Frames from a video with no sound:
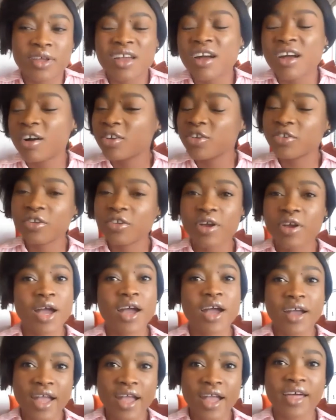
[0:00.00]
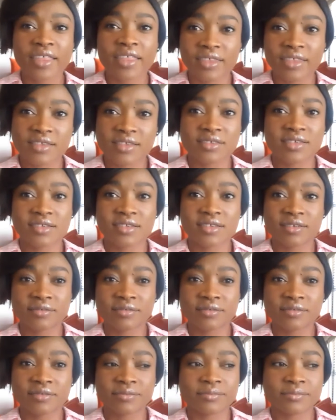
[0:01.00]
Oh, no, no, I got this.
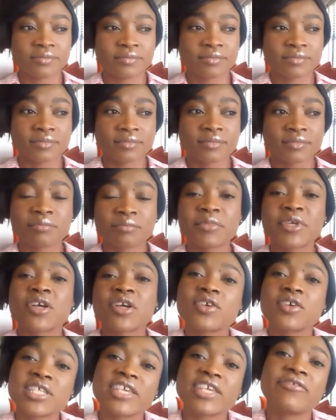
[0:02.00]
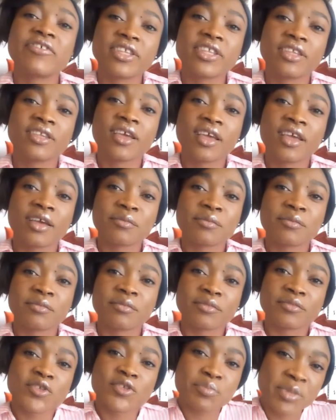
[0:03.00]
Because even
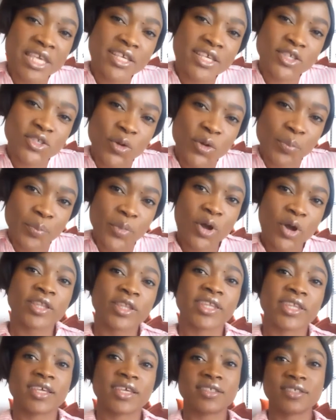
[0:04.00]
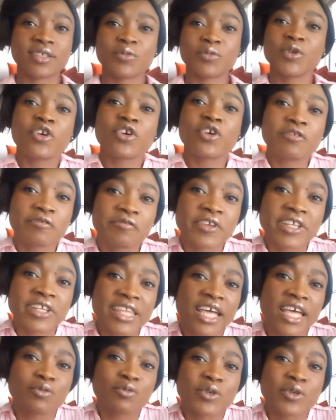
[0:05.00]
being supported, we don't feel
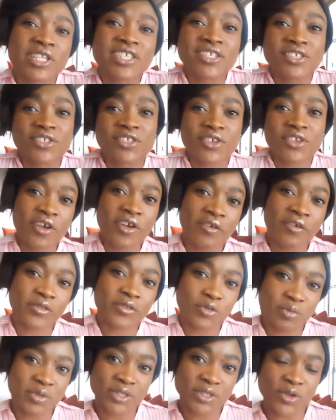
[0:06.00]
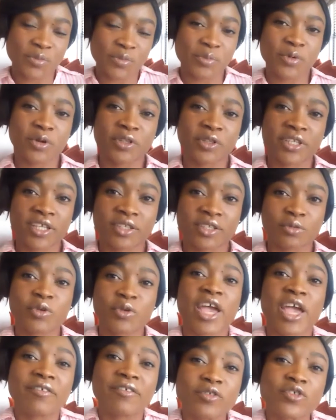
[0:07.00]
that we deserve to be supported. We
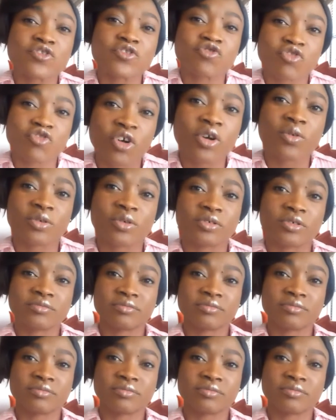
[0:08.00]
have to struggle.